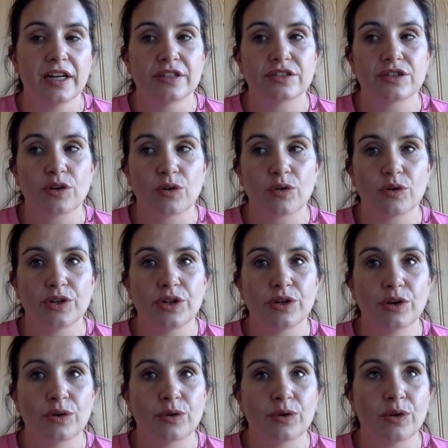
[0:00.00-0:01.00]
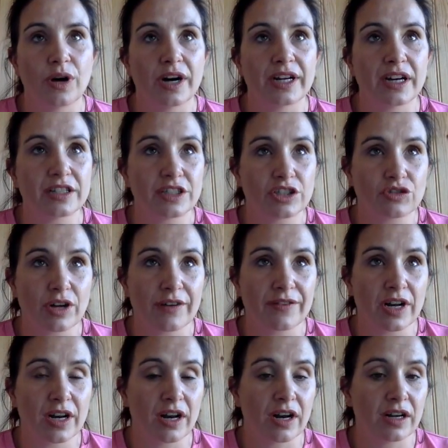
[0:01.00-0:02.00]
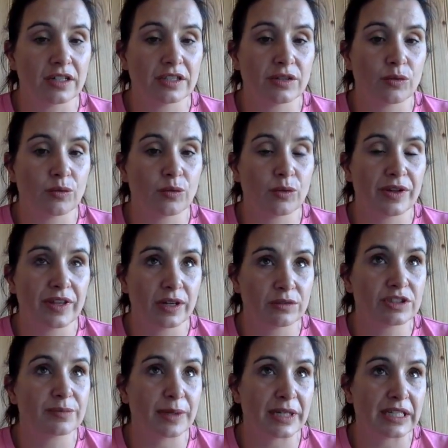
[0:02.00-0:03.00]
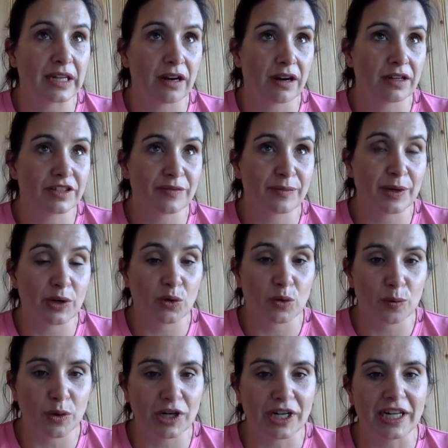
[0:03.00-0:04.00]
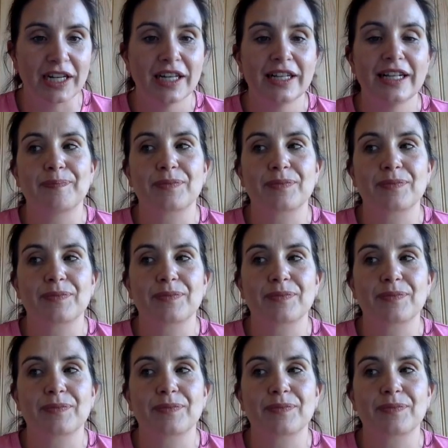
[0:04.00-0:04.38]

So, you know, I got to travel a lot without spending a lot of my own money.